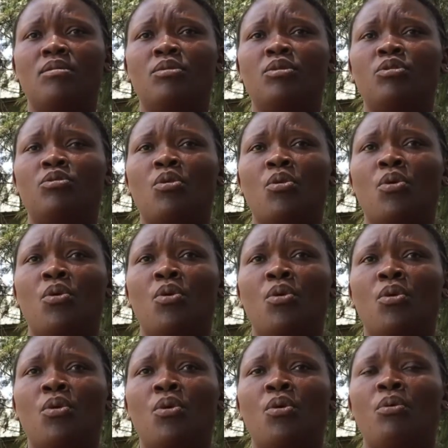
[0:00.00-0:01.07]

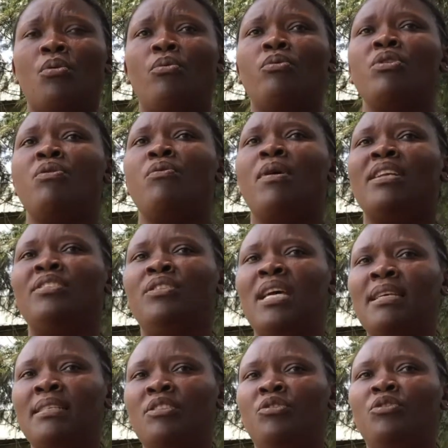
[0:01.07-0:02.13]
So we were
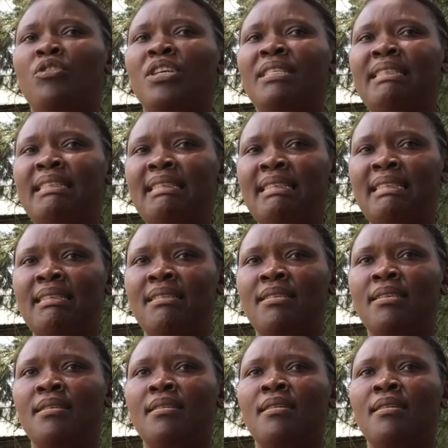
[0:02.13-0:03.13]
just joined in